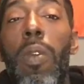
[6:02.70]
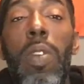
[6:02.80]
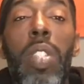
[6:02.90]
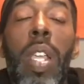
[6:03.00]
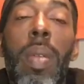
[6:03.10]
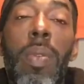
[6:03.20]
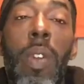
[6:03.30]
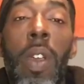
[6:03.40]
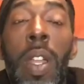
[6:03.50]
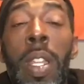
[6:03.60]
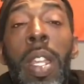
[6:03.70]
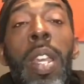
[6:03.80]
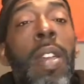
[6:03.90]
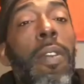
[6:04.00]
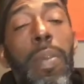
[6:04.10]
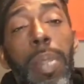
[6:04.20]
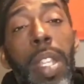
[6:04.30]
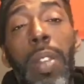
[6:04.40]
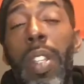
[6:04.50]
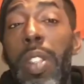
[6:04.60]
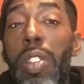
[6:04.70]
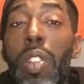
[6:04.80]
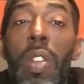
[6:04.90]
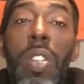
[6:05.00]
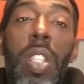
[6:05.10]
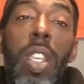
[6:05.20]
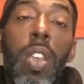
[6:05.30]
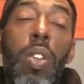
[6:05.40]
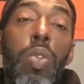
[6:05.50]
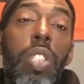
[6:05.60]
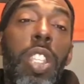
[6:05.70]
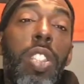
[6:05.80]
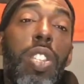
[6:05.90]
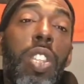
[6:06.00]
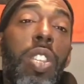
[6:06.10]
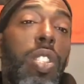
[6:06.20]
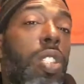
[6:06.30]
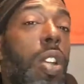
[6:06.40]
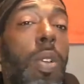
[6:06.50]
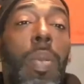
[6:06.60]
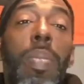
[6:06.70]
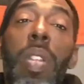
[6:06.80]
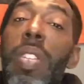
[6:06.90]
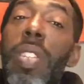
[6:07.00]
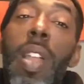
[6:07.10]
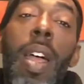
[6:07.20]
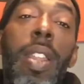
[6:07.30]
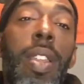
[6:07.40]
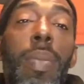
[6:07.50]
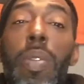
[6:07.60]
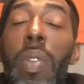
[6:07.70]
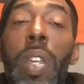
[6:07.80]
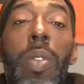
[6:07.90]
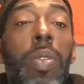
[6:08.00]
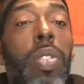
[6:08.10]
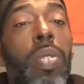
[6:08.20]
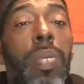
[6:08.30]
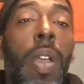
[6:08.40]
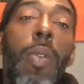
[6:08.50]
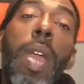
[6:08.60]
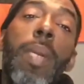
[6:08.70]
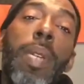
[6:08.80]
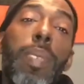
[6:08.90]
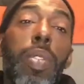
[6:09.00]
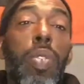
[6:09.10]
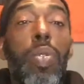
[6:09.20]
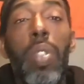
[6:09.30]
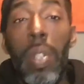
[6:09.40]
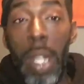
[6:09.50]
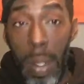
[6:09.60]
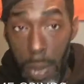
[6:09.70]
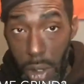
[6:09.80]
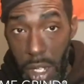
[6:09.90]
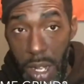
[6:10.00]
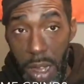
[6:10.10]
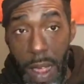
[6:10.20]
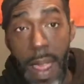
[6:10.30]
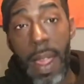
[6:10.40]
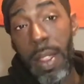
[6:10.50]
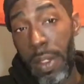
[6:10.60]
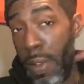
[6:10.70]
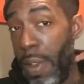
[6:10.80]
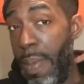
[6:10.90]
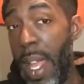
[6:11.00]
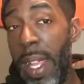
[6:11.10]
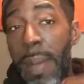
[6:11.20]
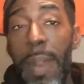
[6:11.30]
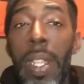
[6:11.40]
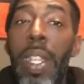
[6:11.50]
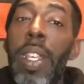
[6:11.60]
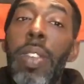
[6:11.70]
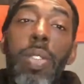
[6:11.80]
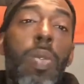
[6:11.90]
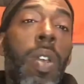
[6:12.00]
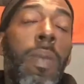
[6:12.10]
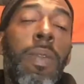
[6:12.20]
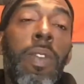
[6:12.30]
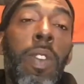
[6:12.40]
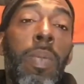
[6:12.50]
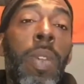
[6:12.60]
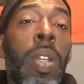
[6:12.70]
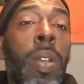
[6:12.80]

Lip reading: Overtime Grind. From there, niggas started saying O.T.G. It started replacing I-double-L, which was my rap and producer name. You see the eyes on the back of my neck. That's where I'm from.